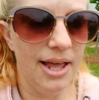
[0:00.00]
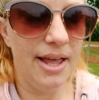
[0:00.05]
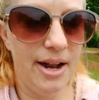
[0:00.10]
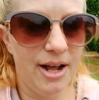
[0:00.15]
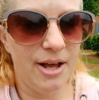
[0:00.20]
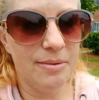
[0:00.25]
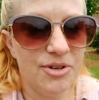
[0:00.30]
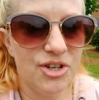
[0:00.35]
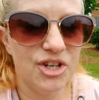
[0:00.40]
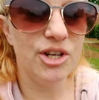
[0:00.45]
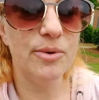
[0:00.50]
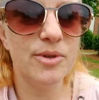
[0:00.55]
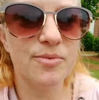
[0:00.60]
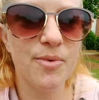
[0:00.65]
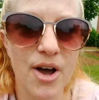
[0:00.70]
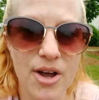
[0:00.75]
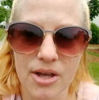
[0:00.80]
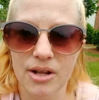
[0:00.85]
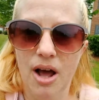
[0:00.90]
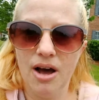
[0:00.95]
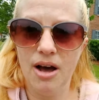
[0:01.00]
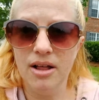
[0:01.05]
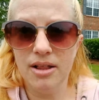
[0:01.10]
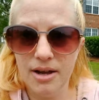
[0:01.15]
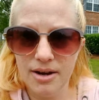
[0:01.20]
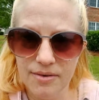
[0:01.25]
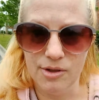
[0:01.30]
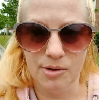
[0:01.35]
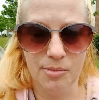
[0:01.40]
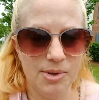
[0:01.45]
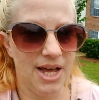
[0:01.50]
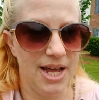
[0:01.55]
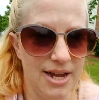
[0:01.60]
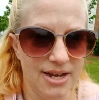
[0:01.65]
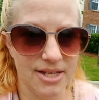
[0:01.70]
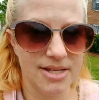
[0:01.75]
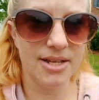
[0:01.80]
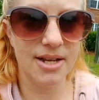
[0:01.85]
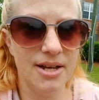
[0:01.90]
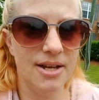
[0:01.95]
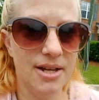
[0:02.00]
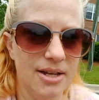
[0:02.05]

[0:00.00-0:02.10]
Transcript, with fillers: And, um, she was walking all over the place.